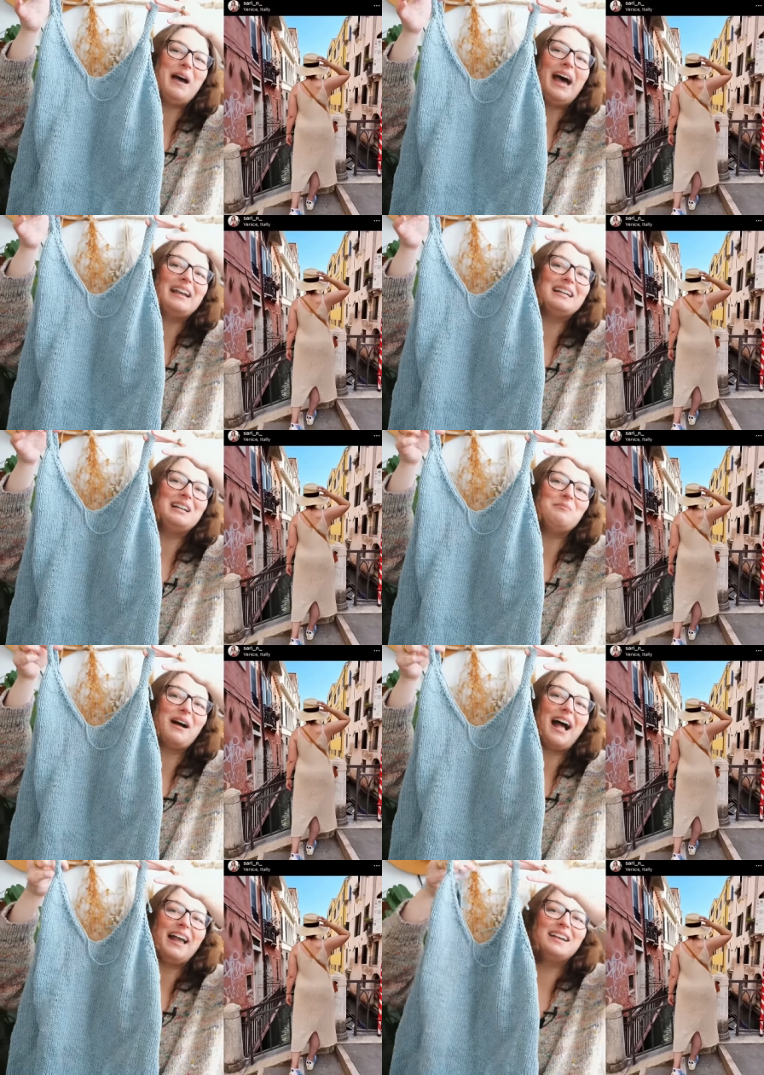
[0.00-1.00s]
pattern
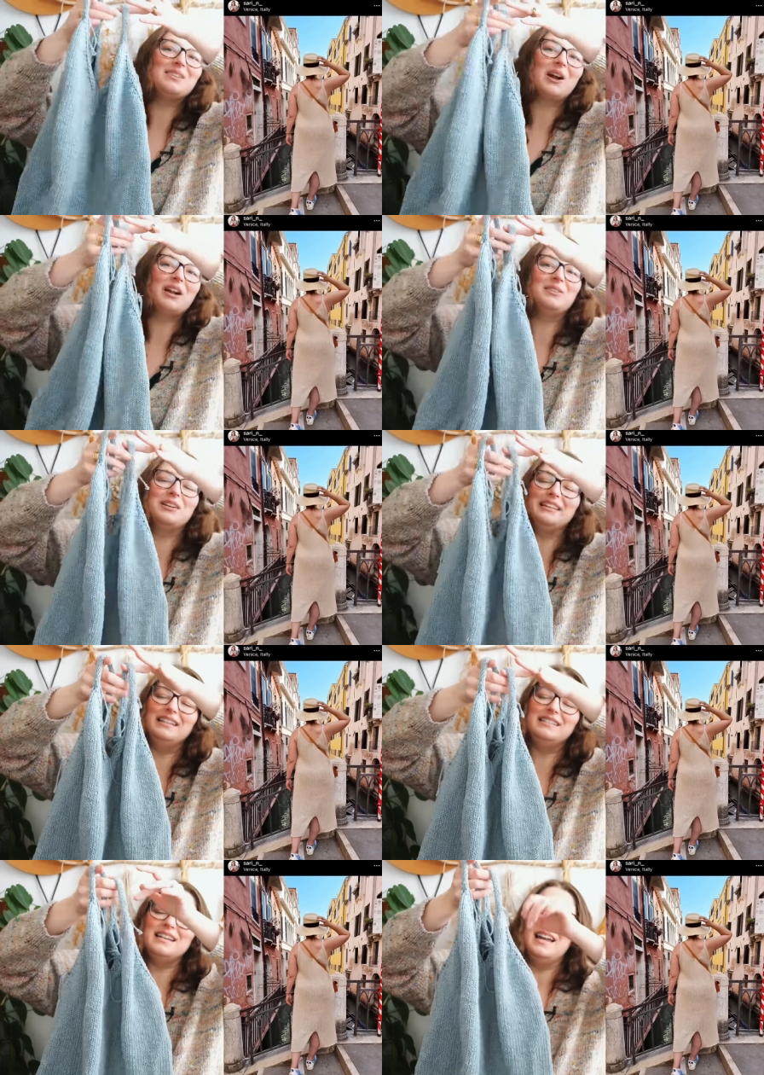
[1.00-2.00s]
by Sari
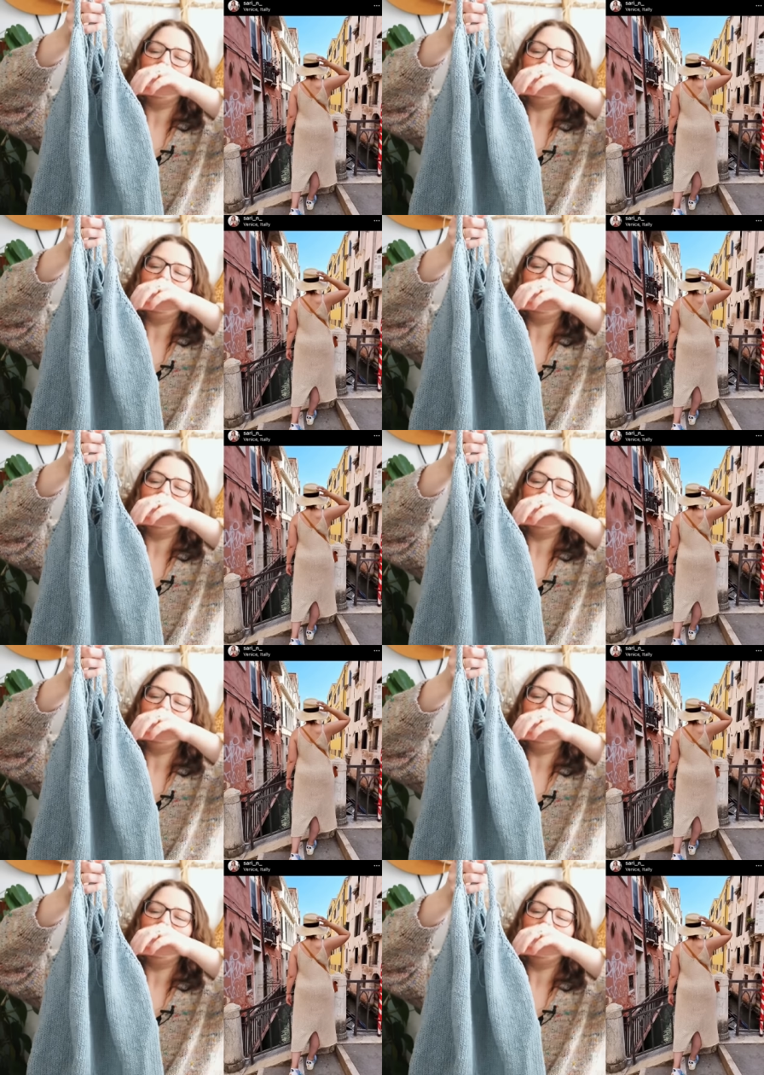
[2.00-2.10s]
Nordland.